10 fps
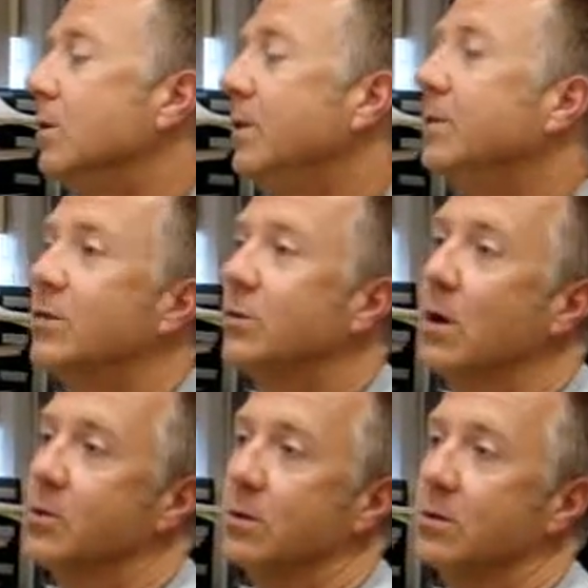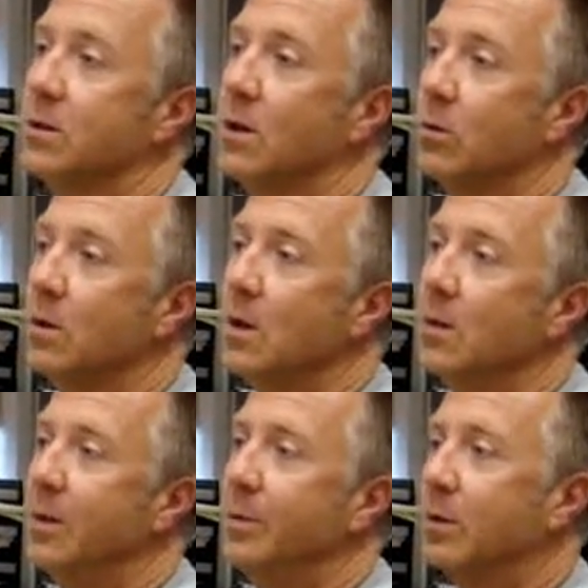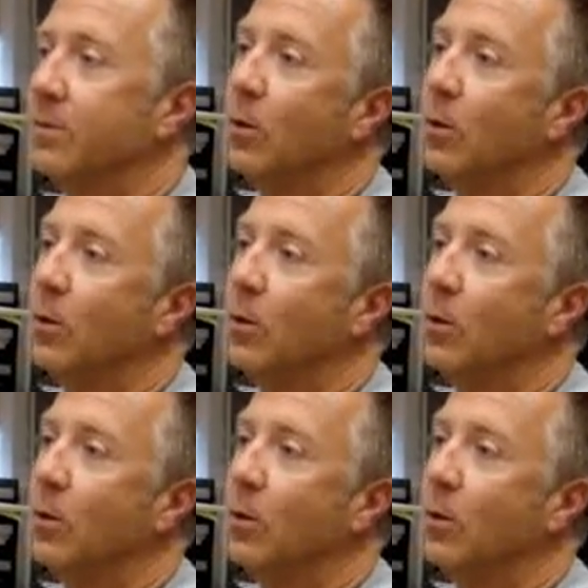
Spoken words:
There's even structure, so people are